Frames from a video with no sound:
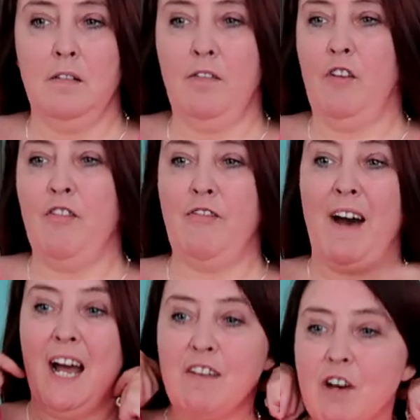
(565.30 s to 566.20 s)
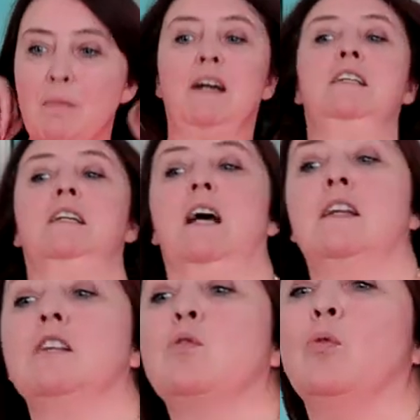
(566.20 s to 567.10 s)
For a fiver, man, you
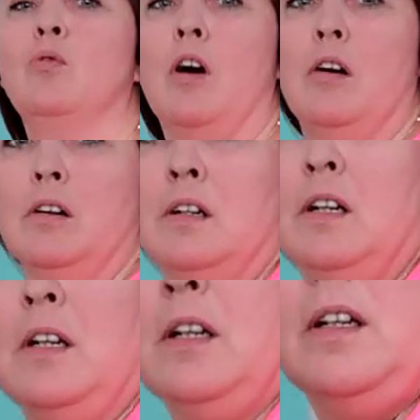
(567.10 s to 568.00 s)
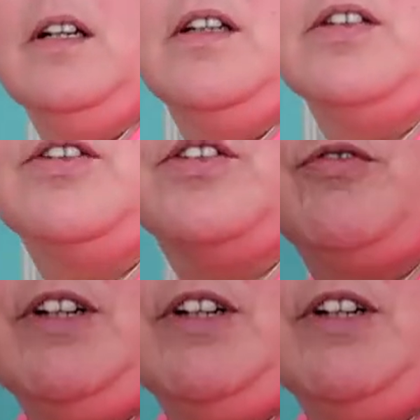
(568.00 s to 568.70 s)
cannot go wrong. It's